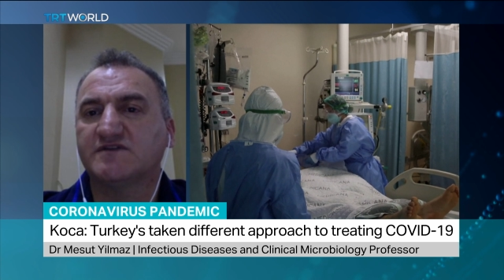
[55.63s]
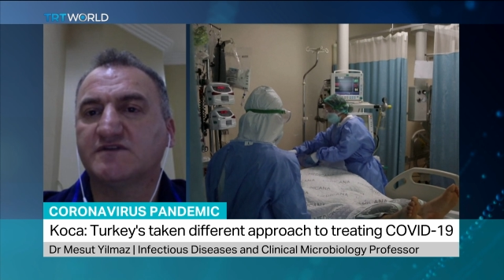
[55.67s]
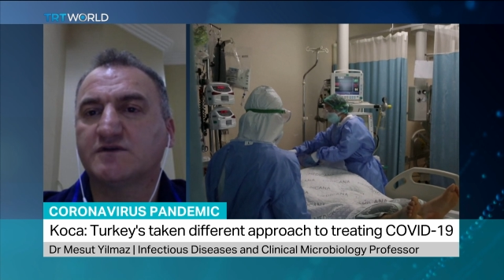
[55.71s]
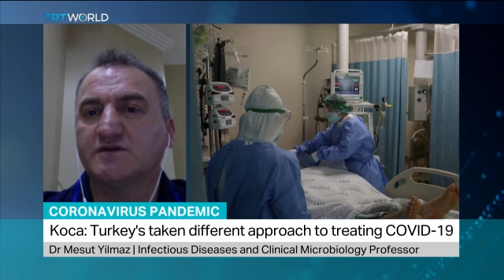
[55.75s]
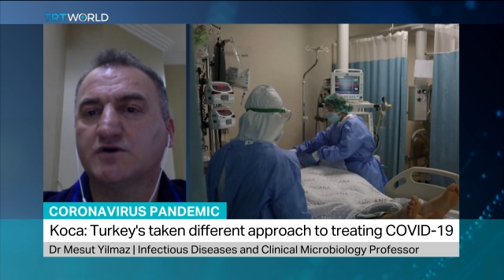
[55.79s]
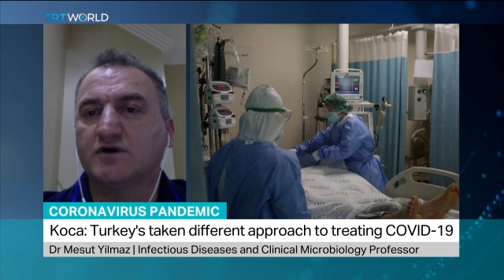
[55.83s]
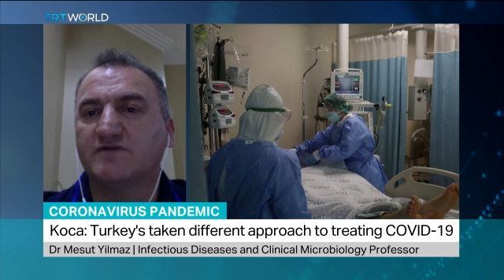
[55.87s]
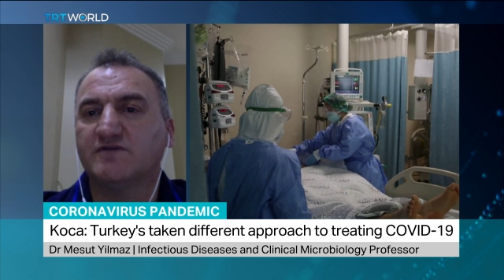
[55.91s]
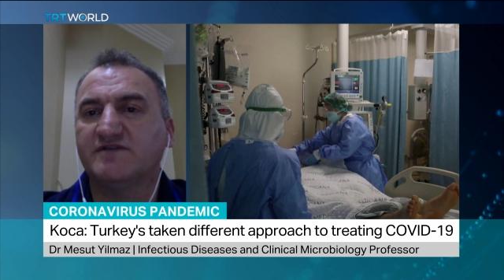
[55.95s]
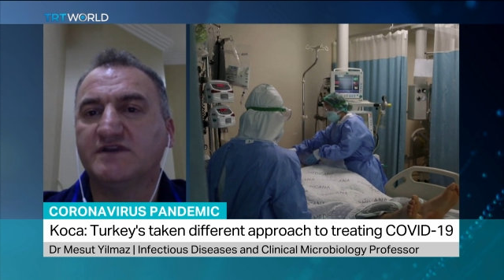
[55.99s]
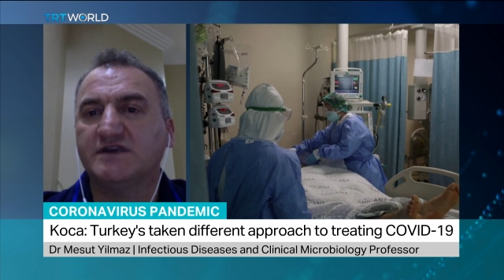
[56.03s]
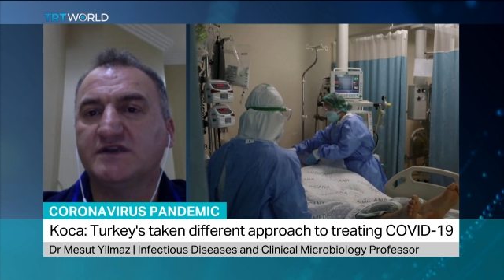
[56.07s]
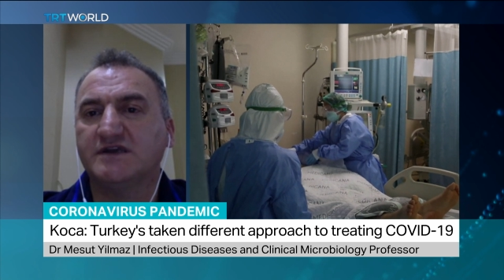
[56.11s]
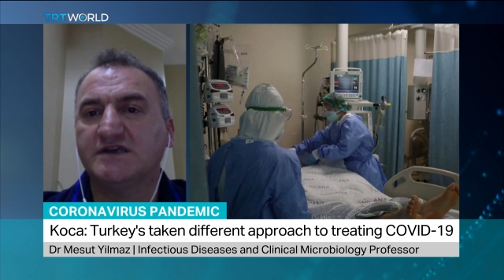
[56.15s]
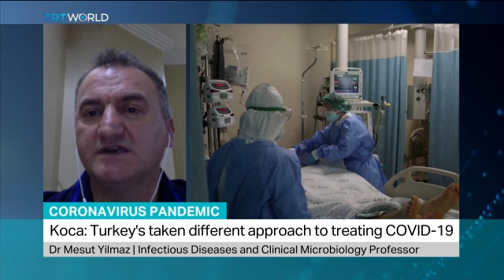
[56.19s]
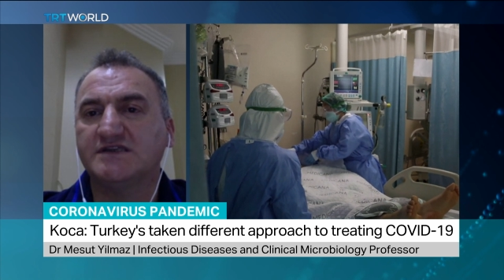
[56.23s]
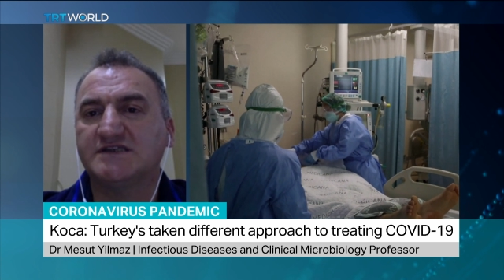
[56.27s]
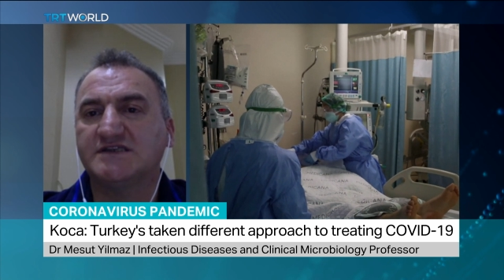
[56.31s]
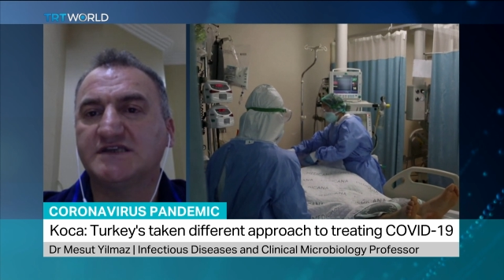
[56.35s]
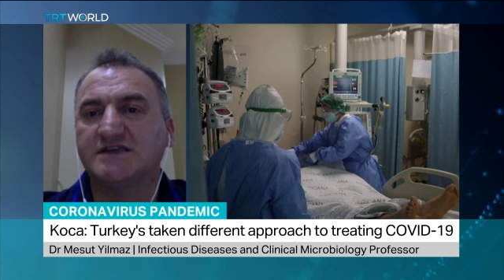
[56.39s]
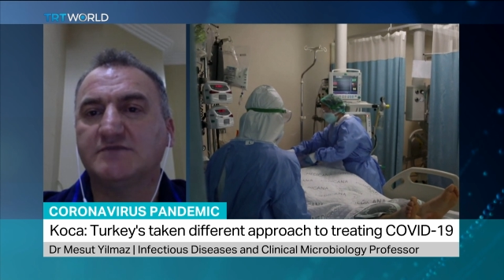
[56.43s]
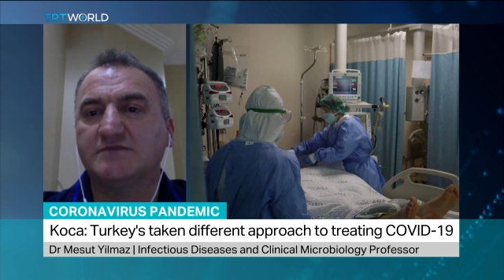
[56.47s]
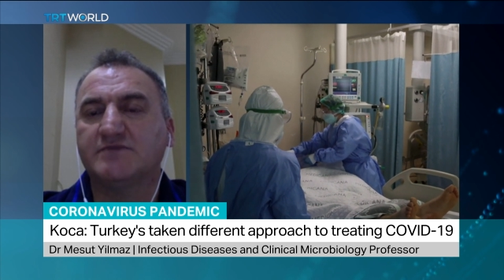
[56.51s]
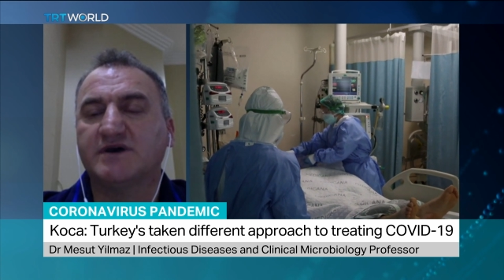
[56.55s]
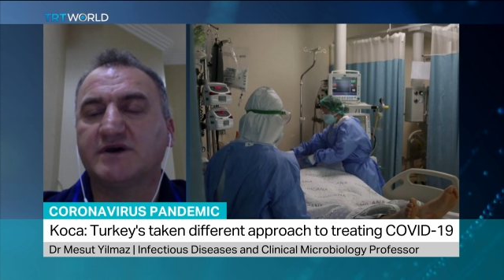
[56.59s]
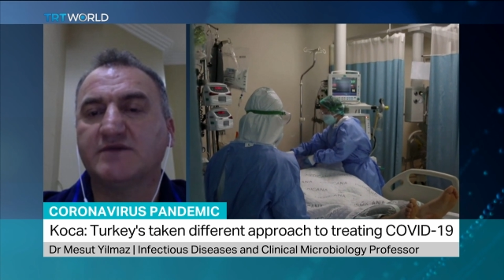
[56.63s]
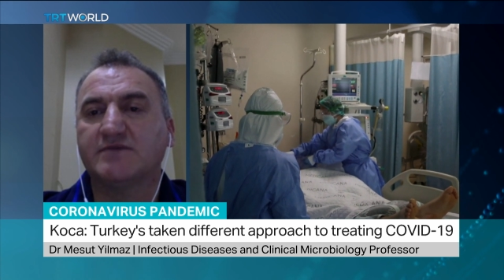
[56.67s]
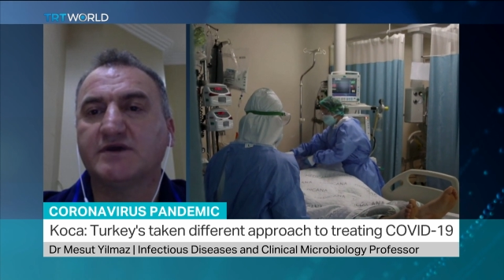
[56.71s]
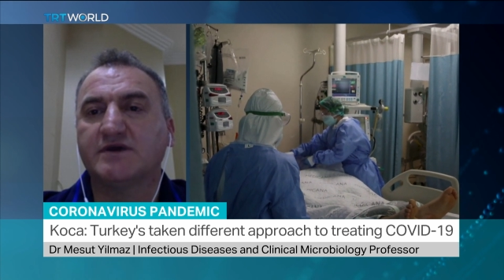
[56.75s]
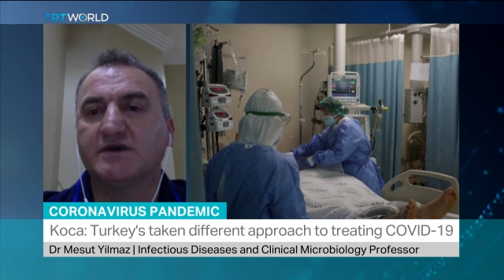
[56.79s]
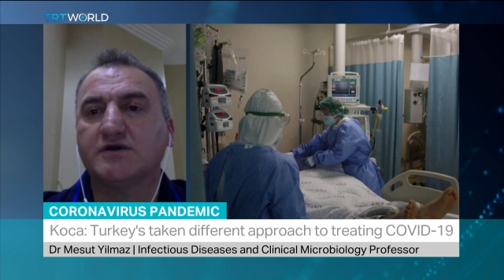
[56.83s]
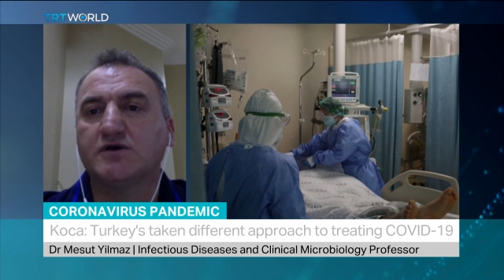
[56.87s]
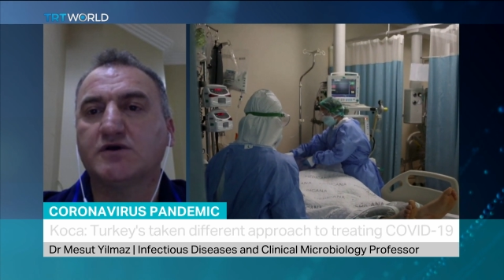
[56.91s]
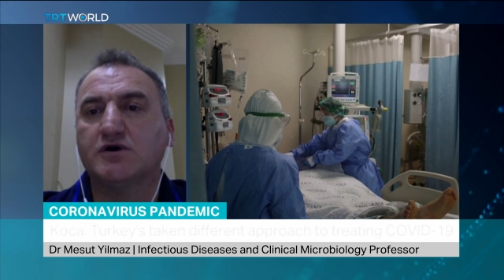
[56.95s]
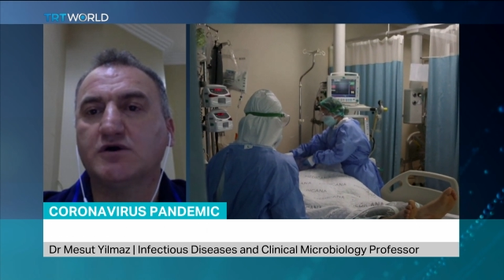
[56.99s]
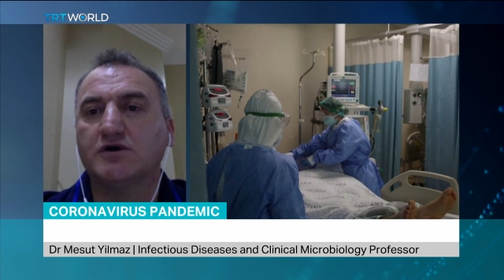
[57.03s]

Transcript: COVID-19 by my